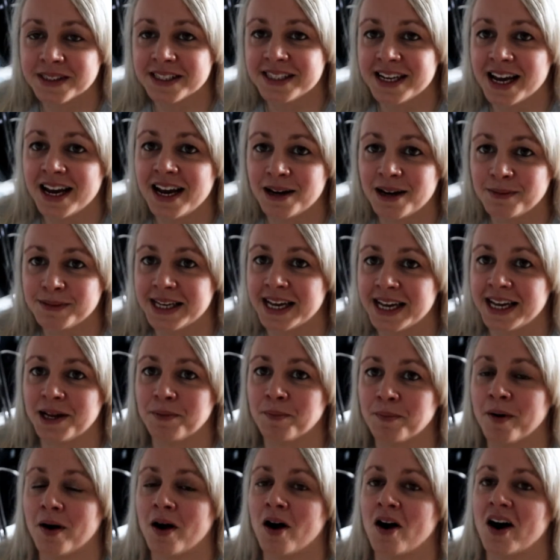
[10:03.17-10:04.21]
Today I'm
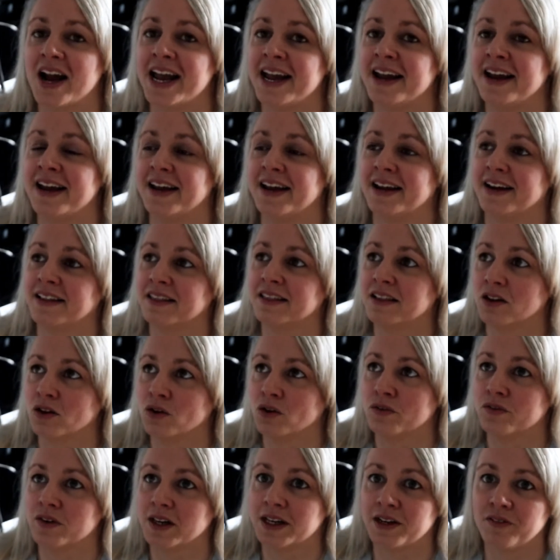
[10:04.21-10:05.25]
taking part in the
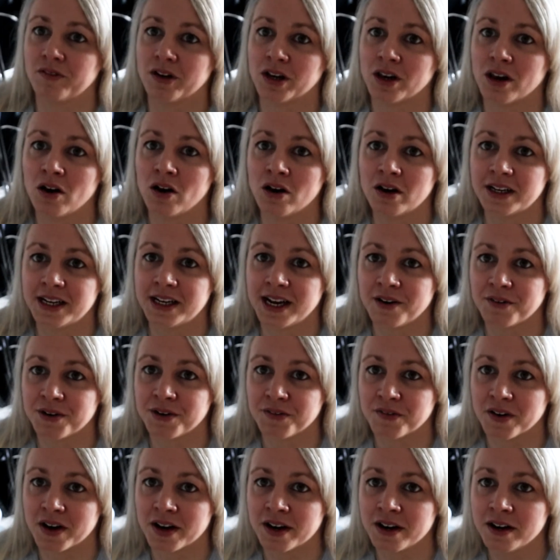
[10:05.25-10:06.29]
Love Leaving Lockdown
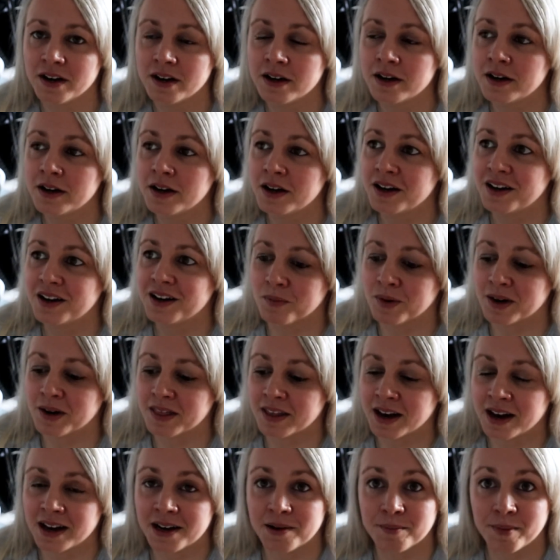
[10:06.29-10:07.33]
event with
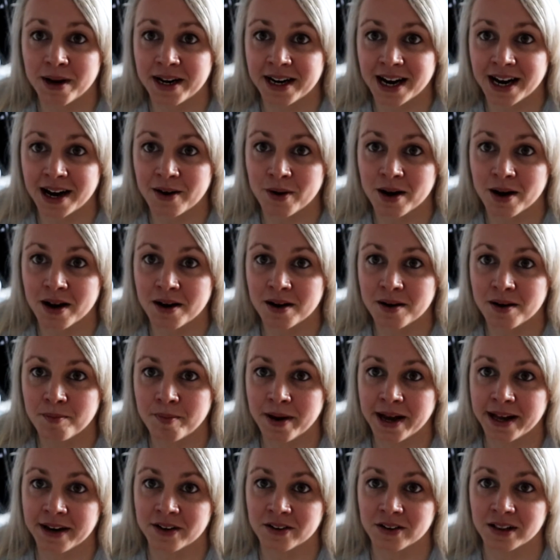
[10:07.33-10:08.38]
Handmade Hour,
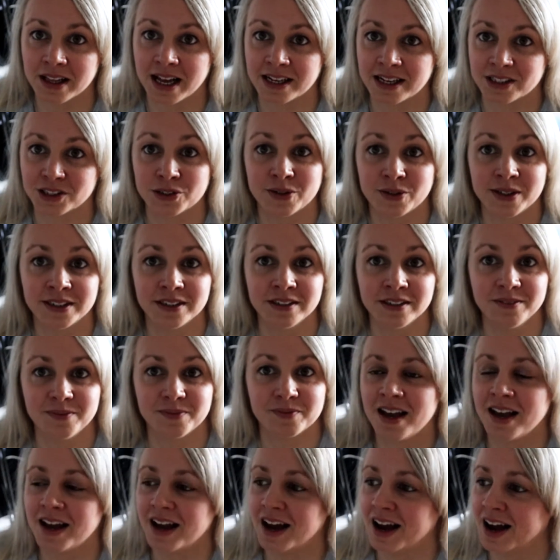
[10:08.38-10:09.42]
Pedal and Trestle.
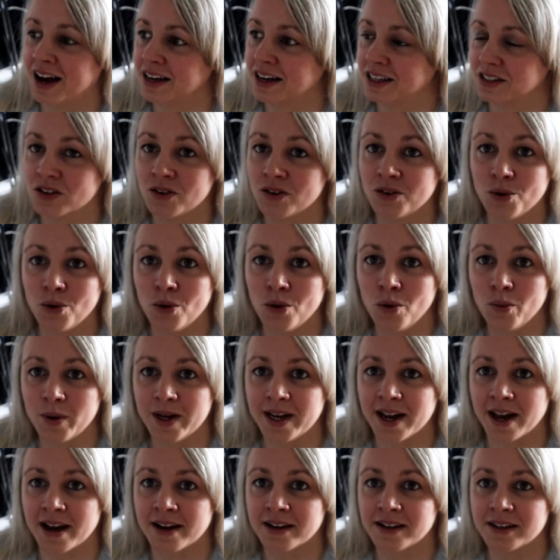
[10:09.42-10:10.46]
And it's on all
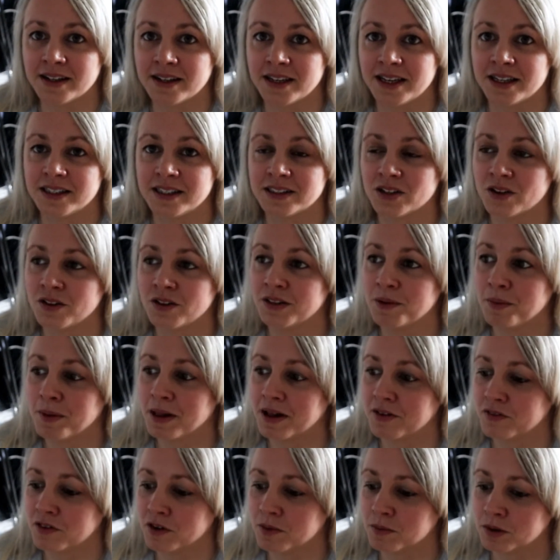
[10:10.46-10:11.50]
weekend. It's on the
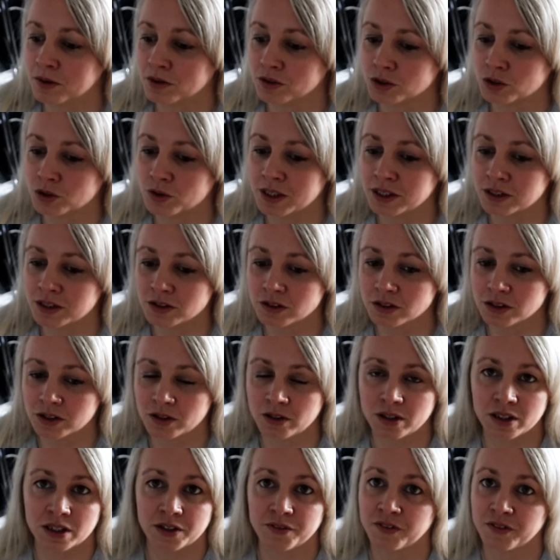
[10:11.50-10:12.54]
platform called Trestle, so
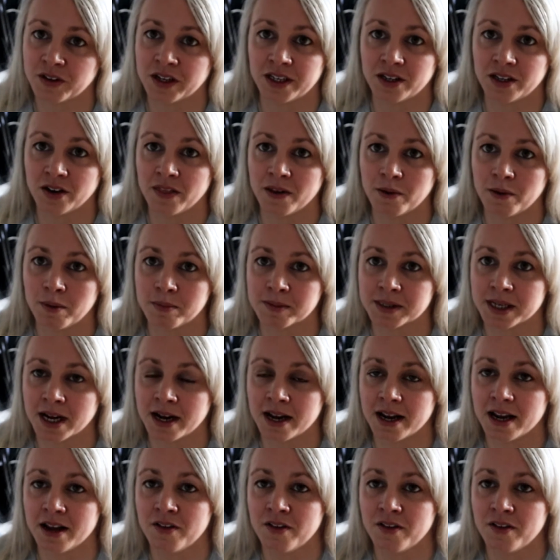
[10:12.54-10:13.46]
you can find it on their website.